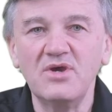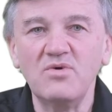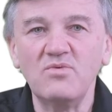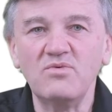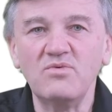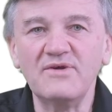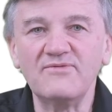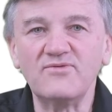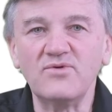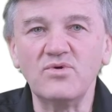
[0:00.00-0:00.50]

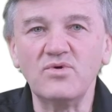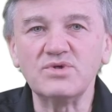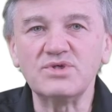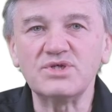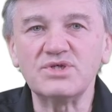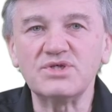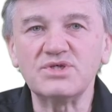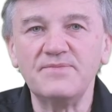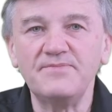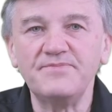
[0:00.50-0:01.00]
Well, of
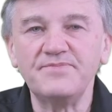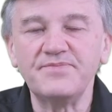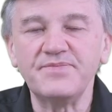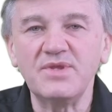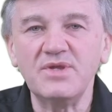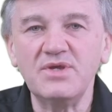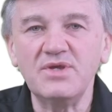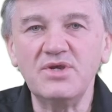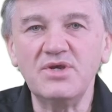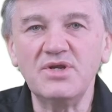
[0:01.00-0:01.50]
course,
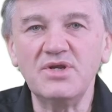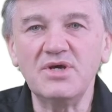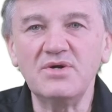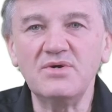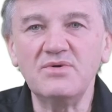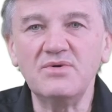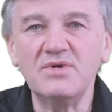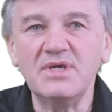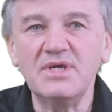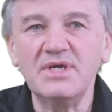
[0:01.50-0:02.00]
you
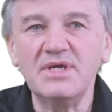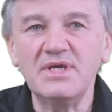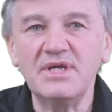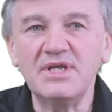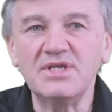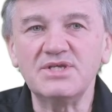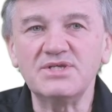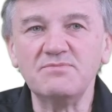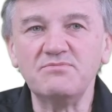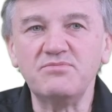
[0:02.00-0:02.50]
know,
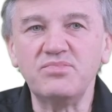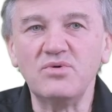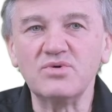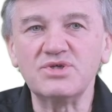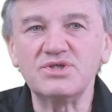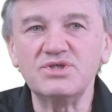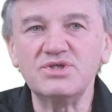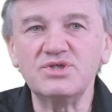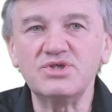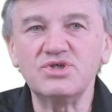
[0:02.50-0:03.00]
it's
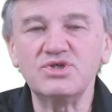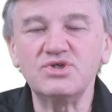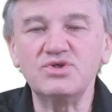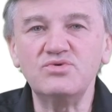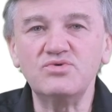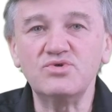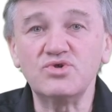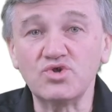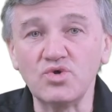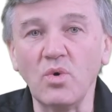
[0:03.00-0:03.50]
important
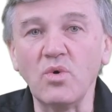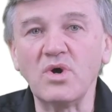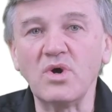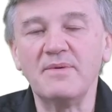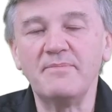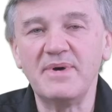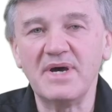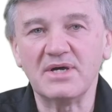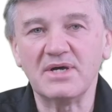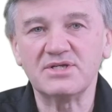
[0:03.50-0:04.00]
to talk
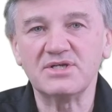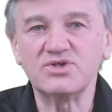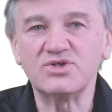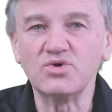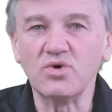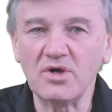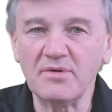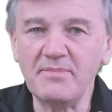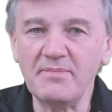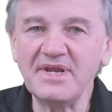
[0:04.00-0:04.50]
about it,
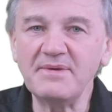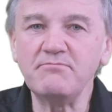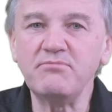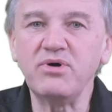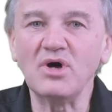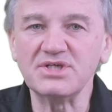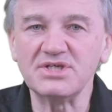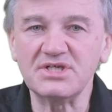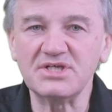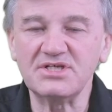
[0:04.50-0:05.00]
talk about it
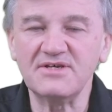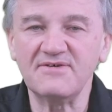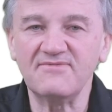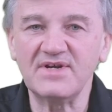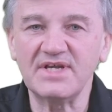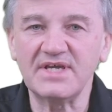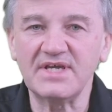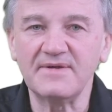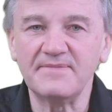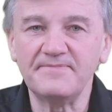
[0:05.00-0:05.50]

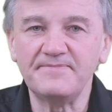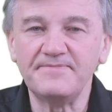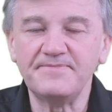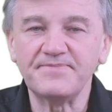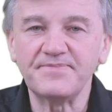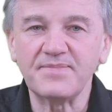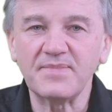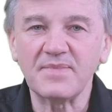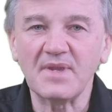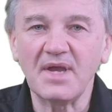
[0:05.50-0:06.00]
positively.
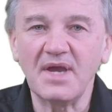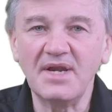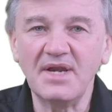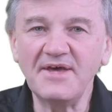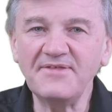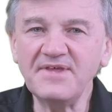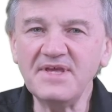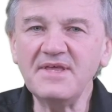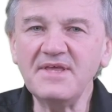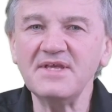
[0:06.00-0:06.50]
And I
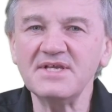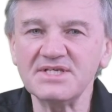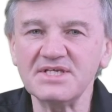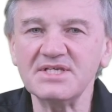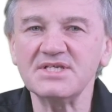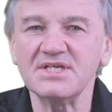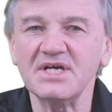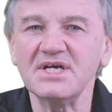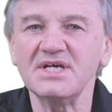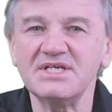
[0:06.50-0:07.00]
think
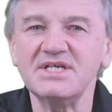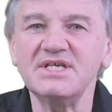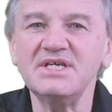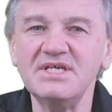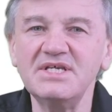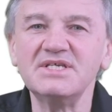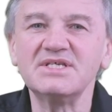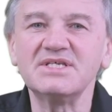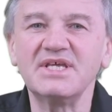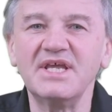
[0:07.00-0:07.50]
society
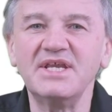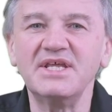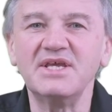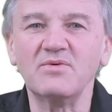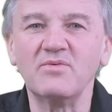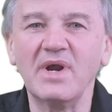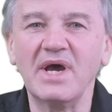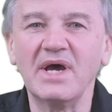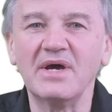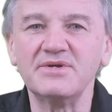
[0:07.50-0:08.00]
is getting
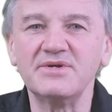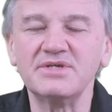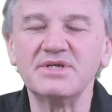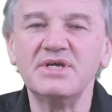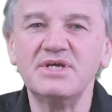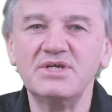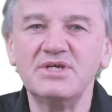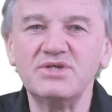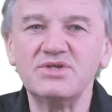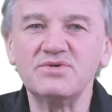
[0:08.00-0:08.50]
round
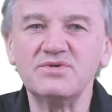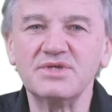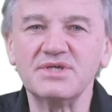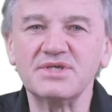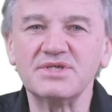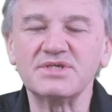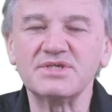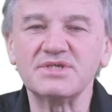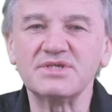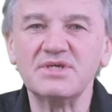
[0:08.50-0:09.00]
to
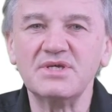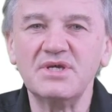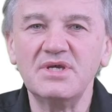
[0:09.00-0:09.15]
this.